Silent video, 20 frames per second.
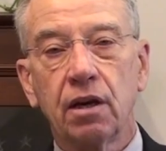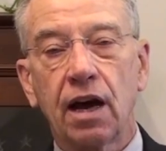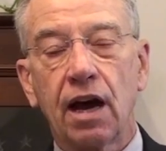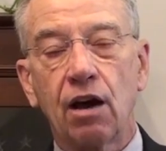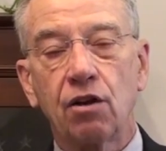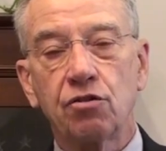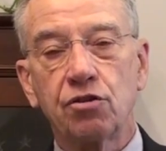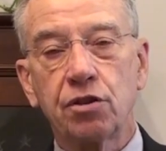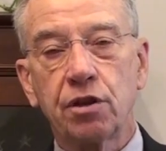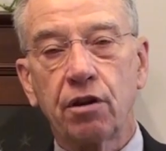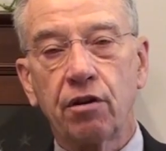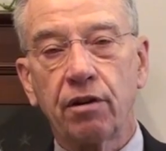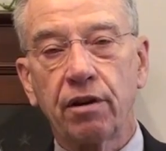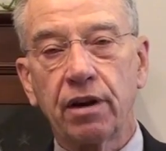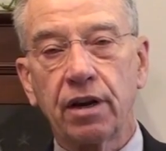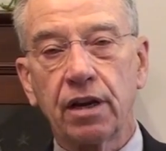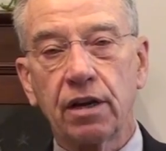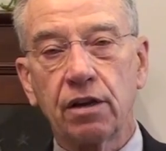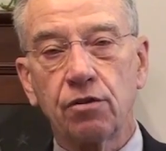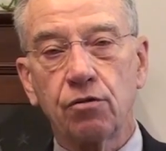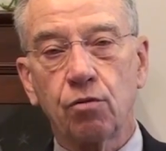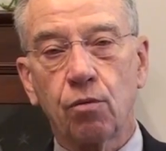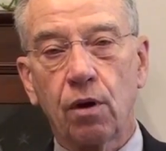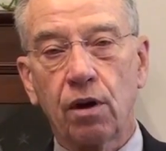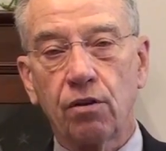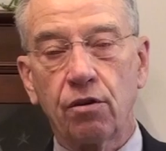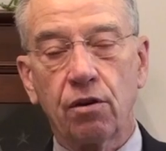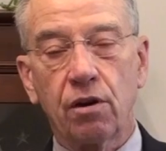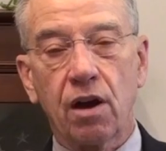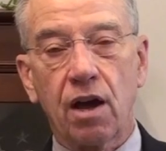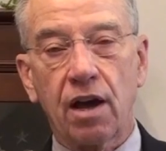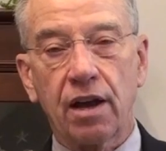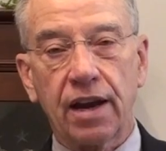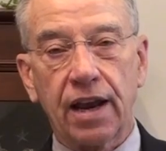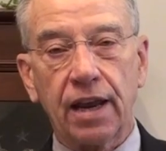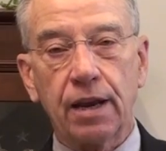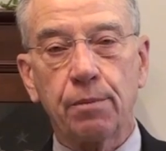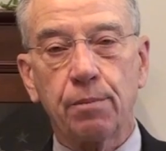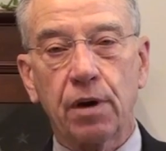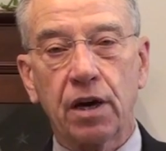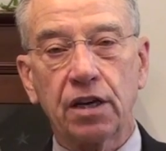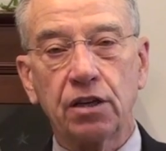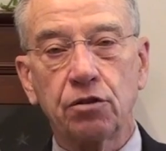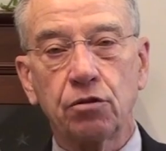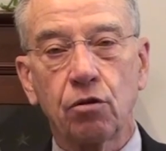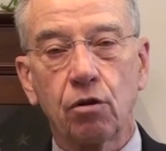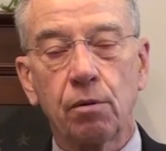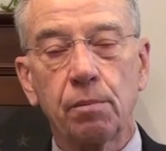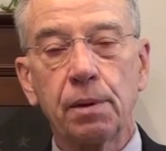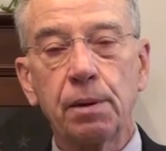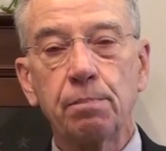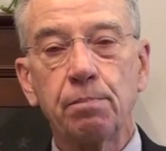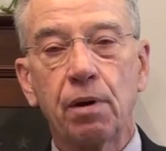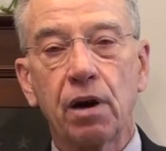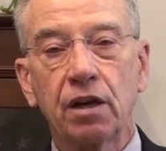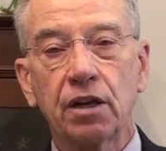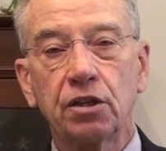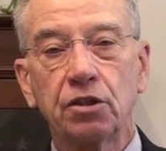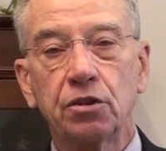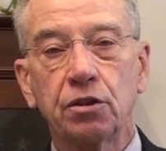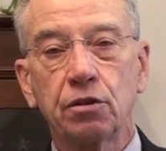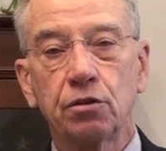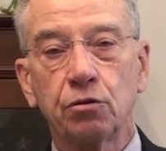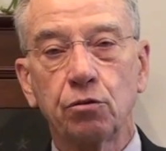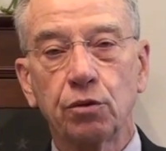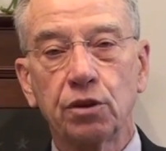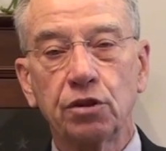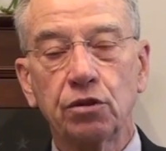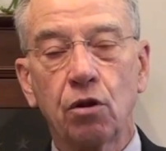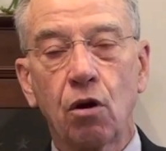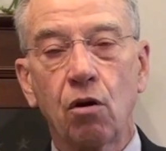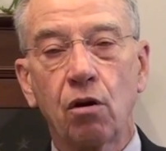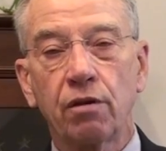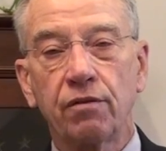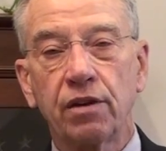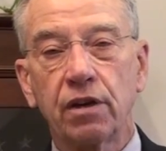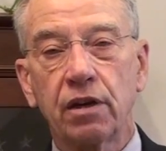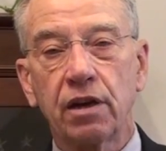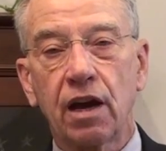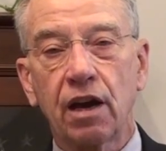How serious it is, whether or not anybody's going to be punished as a result of it.